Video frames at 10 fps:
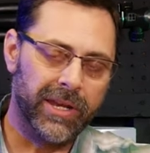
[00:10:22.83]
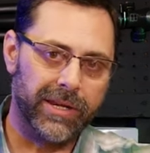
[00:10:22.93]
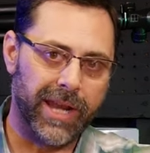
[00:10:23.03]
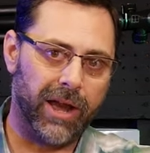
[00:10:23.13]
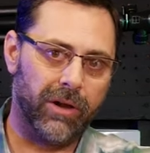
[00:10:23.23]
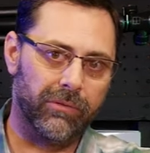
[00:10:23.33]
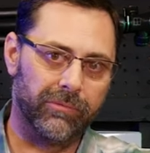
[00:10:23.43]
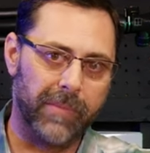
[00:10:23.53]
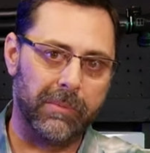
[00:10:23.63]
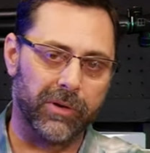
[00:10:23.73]
Now,
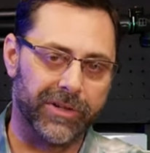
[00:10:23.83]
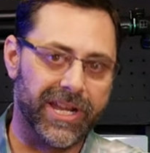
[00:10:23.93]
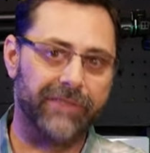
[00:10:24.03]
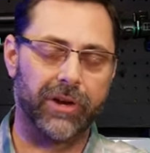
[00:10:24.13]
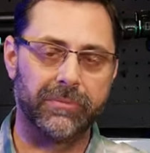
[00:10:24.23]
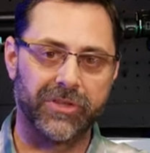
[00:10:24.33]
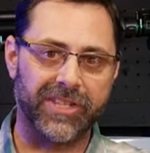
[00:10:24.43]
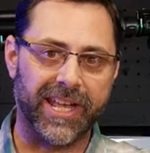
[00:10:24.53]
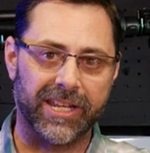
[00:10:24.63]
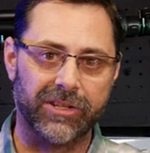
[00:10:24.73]
remember, at ten frames a
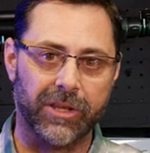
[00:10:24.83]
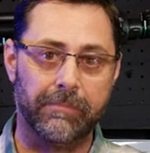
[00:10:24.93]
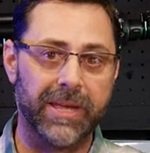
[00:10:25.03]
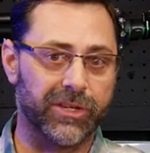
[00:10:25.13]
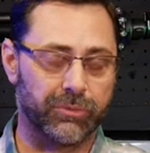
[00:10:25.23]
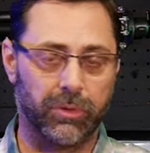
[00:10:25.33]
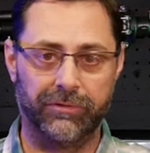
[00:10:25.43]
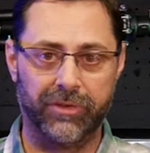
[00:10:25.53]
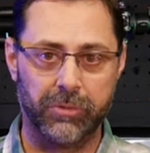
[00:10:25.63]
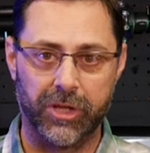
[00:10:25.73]
second, the biggest roll
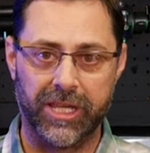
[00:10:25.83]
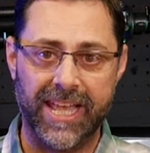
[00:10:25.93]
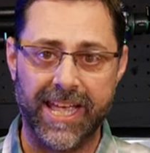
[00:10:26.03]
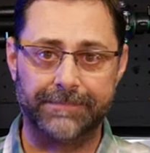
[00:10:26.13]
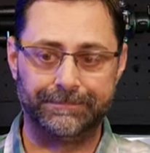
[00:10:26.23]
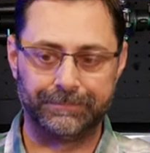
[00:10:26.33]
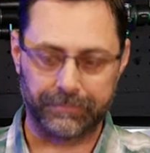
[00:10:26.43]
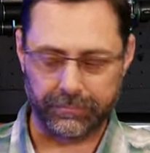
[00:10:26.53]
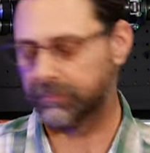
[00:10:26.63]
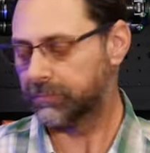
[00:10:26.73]
of film you could get
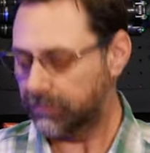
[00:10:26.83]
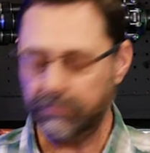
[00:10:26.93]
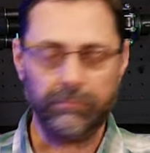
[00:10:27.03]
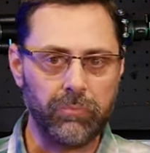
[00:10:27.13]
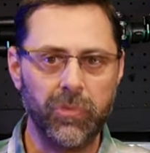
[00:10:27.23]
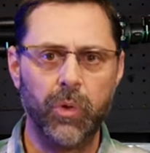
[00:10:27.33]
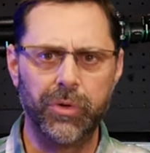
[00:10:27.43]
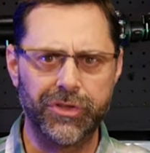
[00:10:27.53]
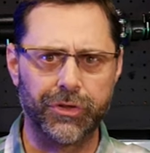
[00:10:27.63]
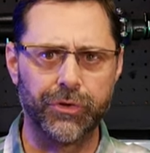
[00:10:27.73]

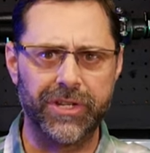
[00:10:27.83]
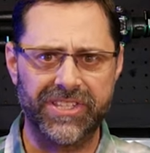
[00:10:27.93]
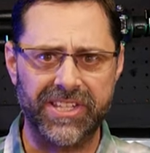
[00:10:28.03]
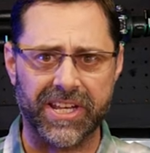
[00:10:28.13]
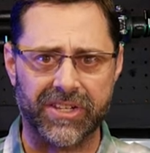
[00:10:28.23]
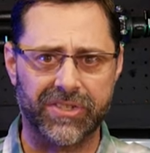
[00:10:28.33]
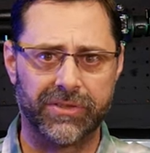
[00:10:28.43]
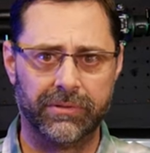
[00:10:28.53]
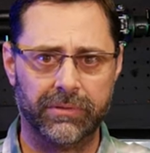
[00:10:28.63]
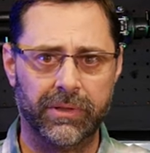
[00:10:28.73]
was
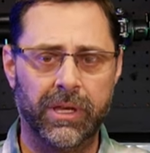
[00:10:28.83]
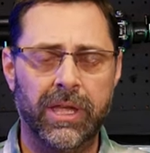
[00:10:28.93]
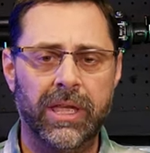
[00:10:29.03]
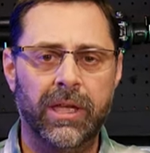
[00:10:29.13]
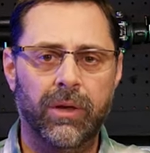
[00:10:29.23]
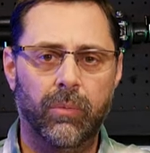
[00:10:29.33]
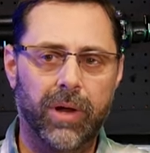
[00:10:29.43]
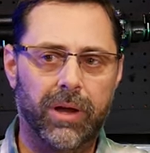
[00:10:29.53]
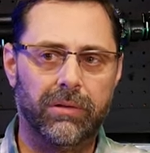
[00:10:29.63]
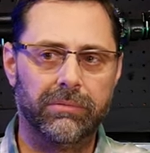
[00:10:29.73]
thirty-six.
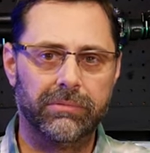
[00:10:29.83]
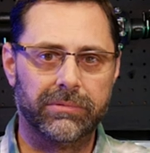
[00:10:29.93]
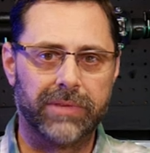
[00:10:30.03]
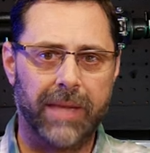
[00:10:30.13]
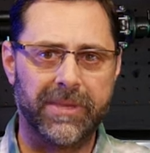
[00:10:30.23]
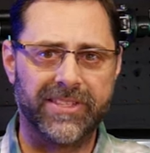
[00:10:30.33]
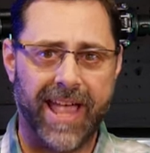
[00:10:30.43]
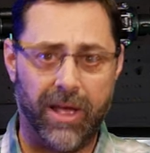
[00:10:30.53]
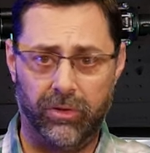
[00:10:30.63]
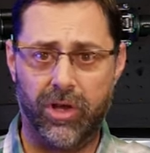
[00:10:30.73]
Well, that means
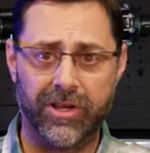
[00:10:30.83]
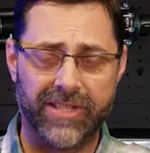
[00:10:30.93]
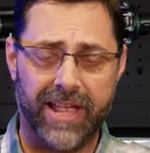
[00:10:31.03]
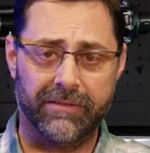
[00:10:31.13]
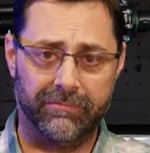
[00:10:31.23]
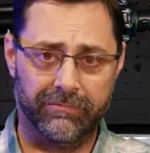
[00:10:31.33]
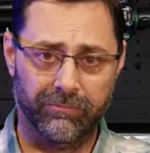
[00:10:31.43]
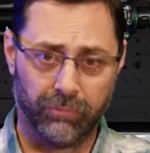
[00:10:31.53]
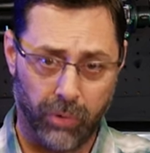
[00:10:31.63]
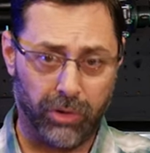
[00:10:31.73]
how long is that
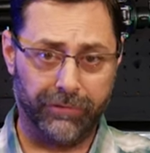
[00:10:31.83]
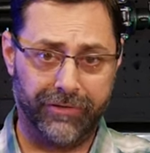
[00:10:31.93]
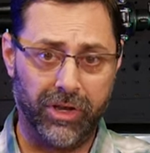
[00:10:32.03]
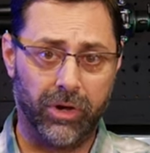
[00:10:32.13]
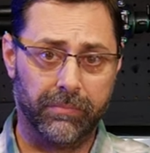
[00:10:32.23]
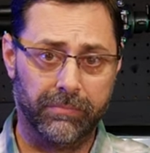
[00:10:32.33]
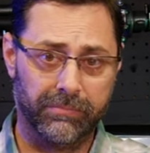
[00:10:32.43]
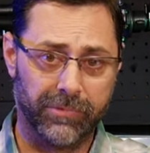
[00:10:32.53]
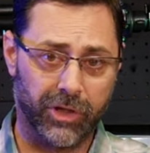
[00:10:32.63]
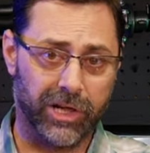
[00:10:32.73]
roll of film
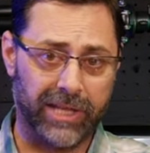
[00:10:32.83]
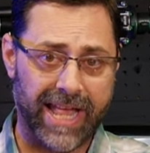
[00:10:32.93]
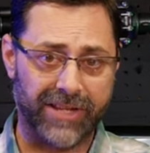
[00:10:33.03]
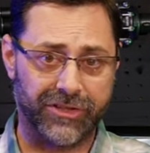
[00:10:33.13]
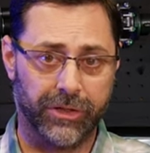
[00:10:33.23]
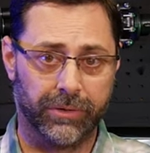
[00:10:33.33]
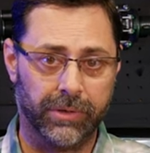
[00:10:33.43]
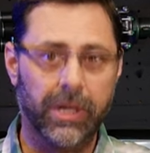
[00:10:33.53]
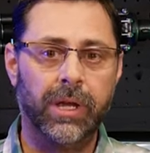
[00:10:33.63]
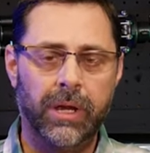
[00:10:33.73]
going to last you?
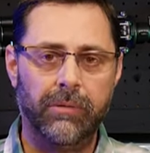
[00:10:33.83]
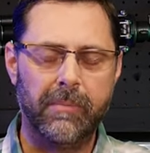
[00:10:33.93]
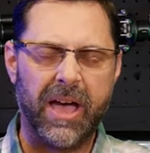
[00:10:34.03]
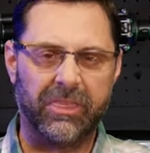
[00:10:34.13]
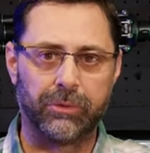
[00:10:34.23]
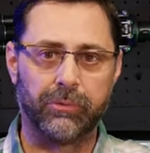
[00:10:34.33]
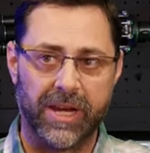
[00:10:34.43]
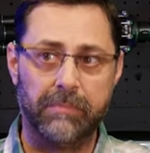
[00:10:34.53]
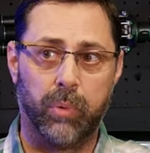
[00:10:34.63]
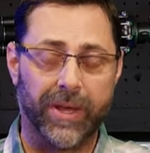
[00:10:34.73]
Well, about
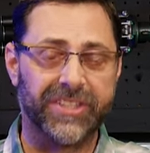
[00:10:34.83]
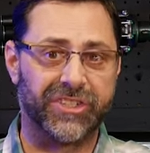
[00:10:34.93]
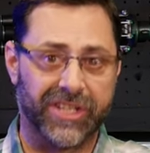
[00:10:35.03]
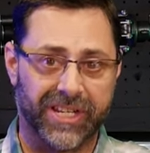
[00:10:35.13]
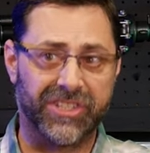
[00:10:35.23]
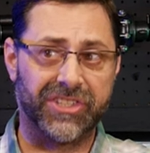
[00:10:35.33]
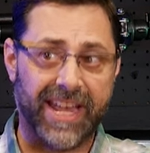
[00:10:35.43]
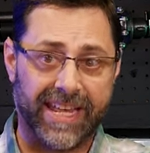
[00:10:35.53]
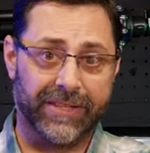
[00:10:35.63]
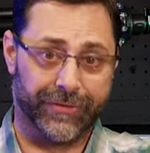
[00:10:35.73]
three point six
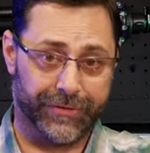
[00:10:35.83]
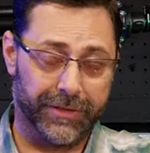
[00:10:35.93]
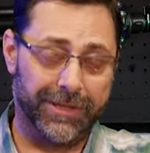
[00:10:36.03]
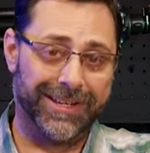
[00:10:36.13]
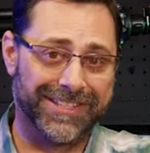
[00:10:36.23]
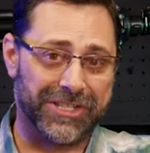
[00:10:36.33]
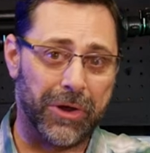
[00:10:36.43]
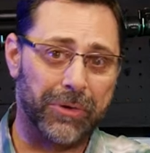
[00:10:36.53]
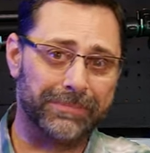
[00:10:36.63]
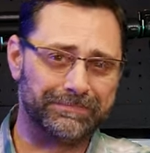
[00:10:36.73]
seconds.
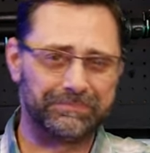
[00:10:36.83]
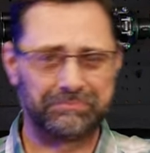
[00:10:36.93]
So,